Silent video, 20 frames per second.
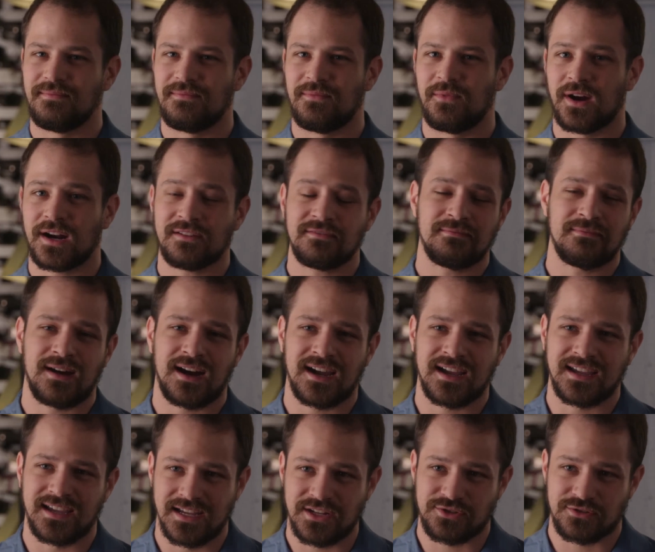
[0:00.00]
One of my
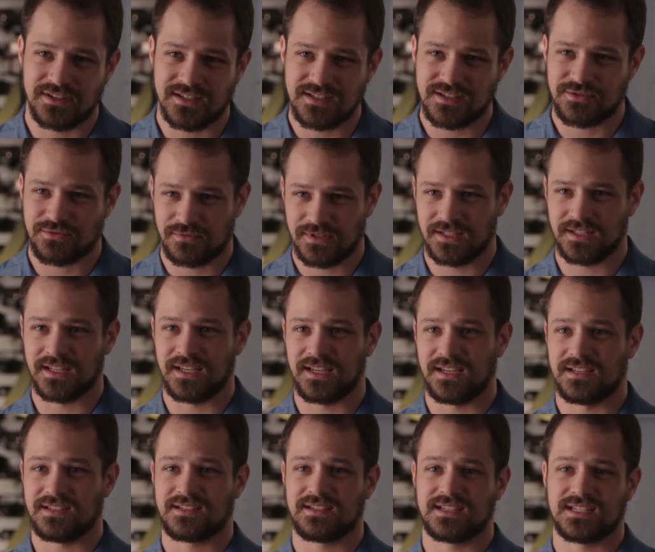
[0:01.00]
interests really
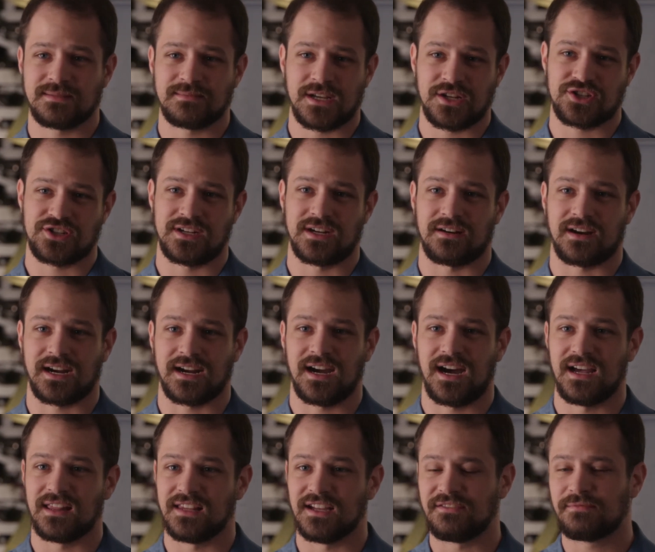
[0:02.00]
is systems engineering.
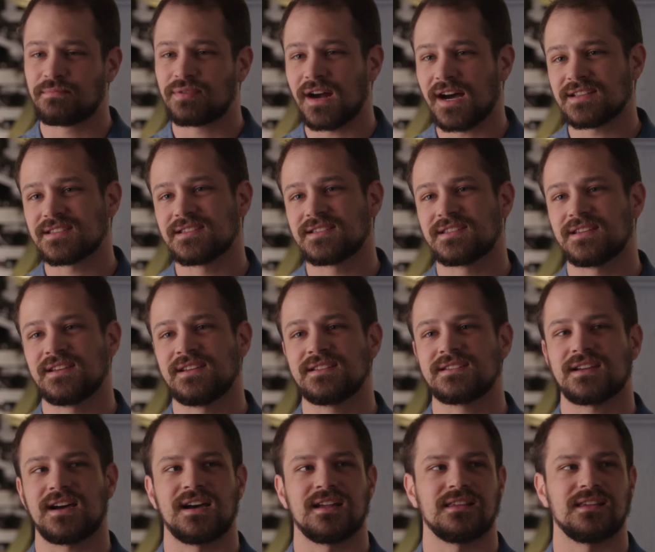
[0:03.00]
I love processes,
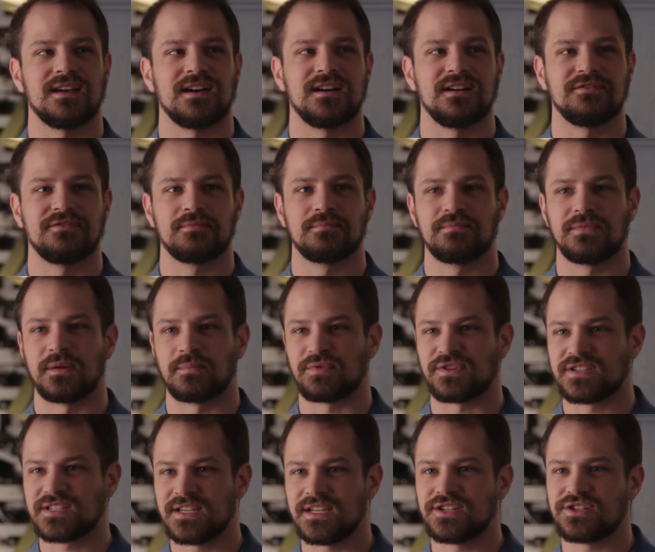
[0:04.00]
I love the
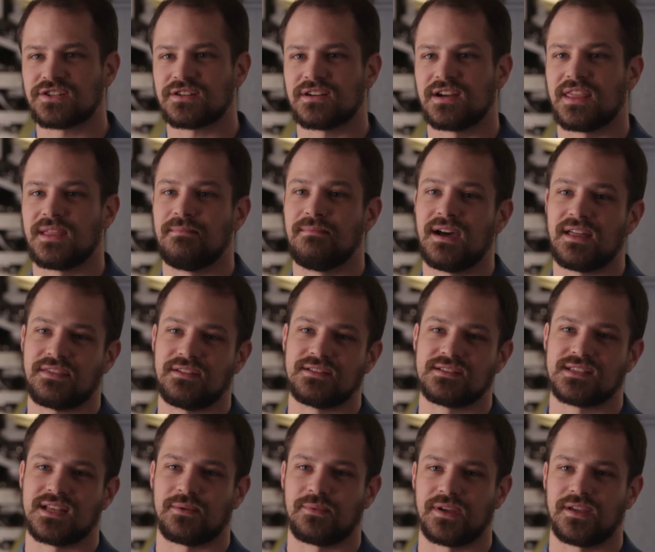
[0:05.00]
procedure and the methods
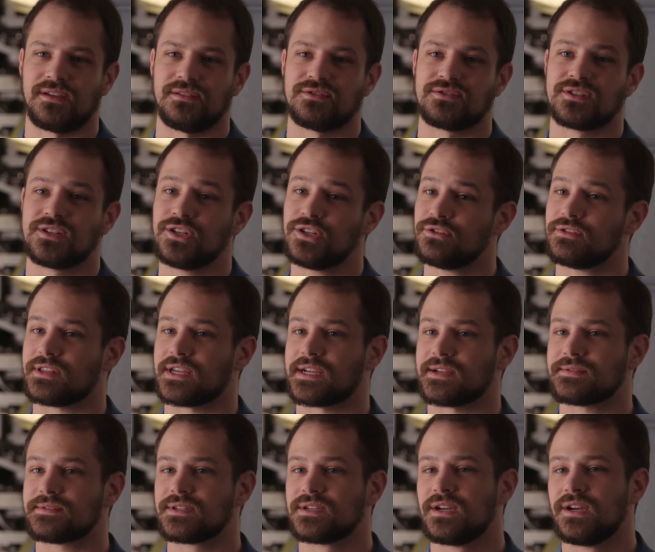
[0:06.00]
that we use to do
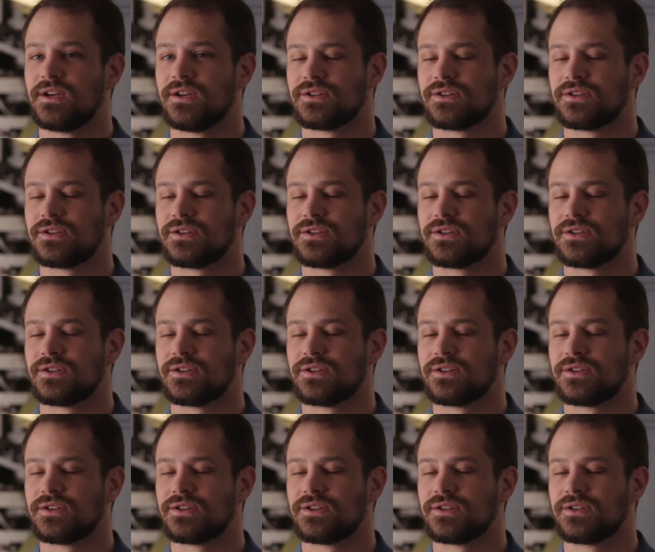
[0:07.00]
things.